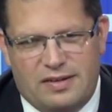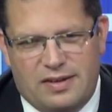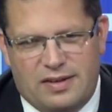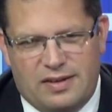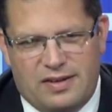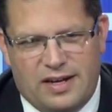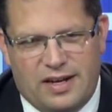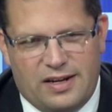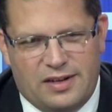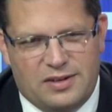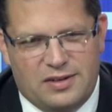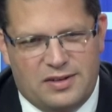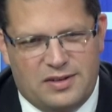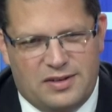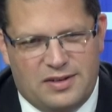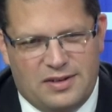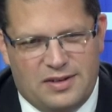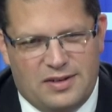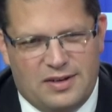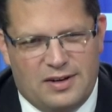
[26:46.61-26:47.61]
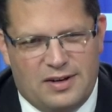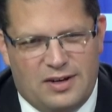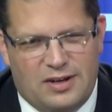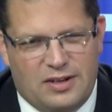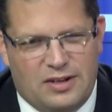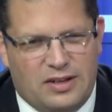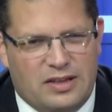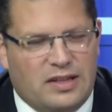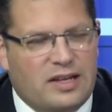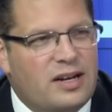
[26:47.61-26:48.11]
things
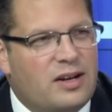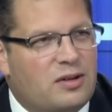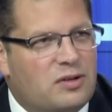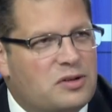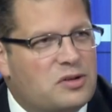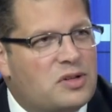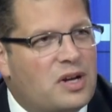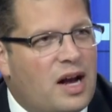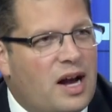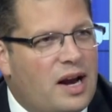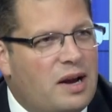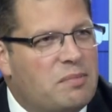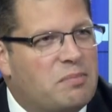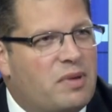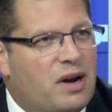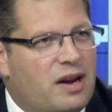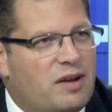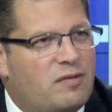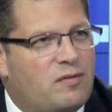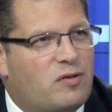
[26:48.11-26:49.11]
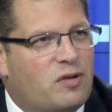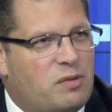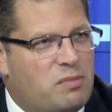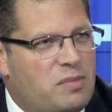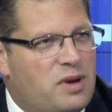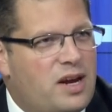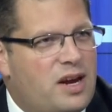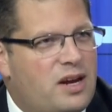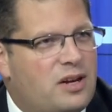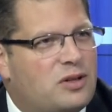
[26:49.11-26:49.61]
on the legal side, but for
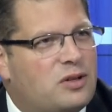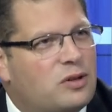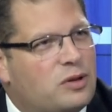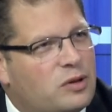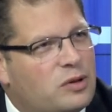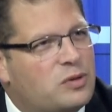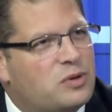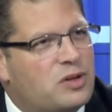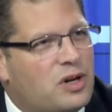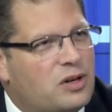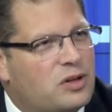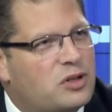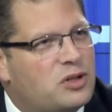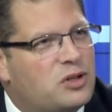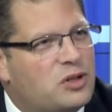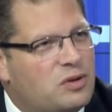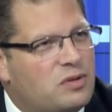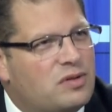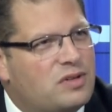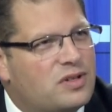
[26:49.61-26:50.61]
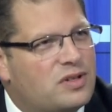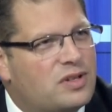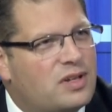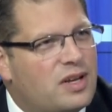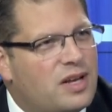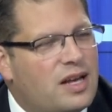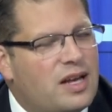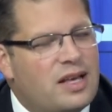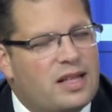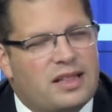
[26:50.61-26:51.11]
me to lose our students,
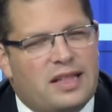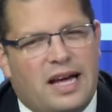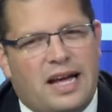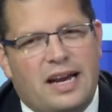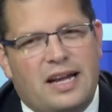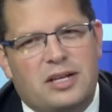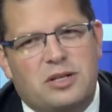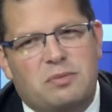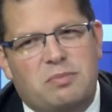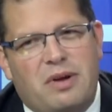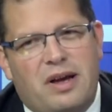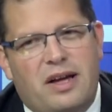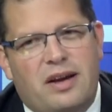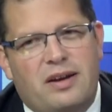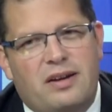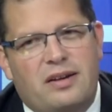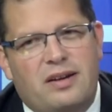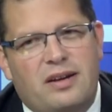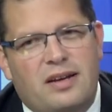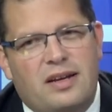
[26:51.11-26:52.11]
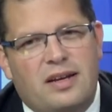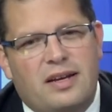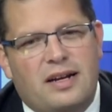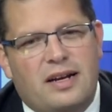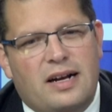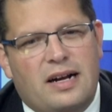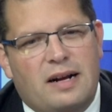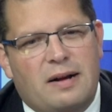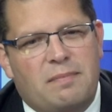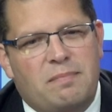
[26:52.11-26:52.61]
that has been
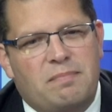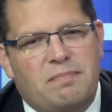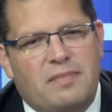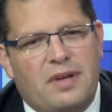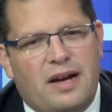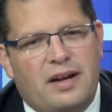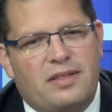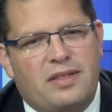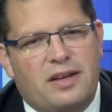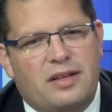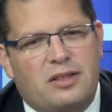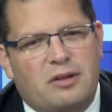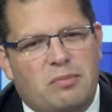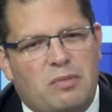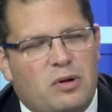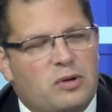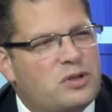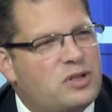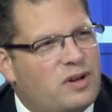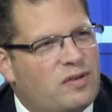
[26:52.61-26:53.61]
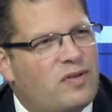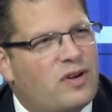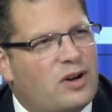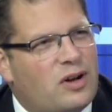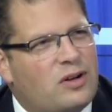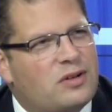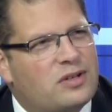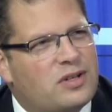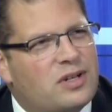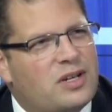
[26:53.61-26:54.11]
I think the most
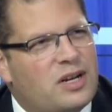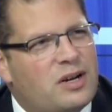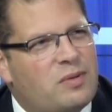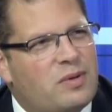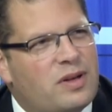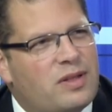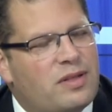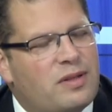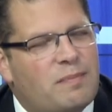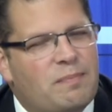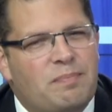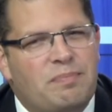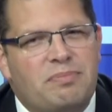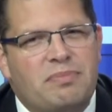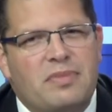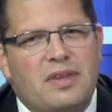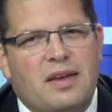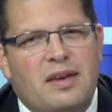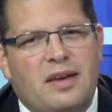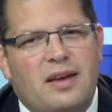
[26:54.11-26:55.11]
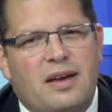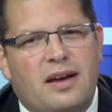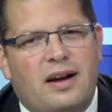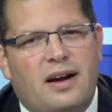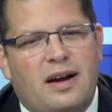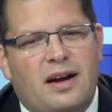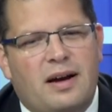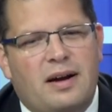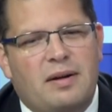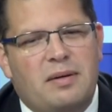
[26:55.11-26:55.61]
difficult to deal with.
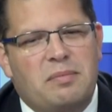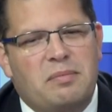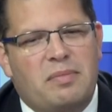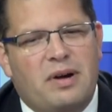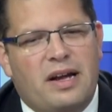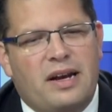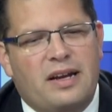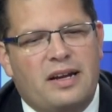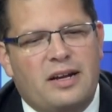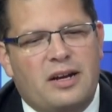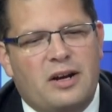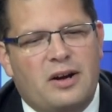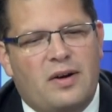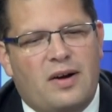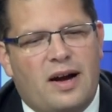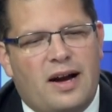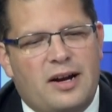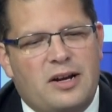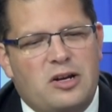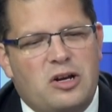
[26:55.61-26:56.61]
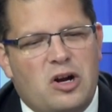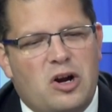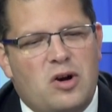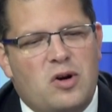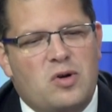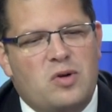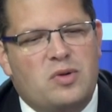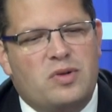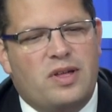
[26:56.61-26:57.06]
But, you know, I know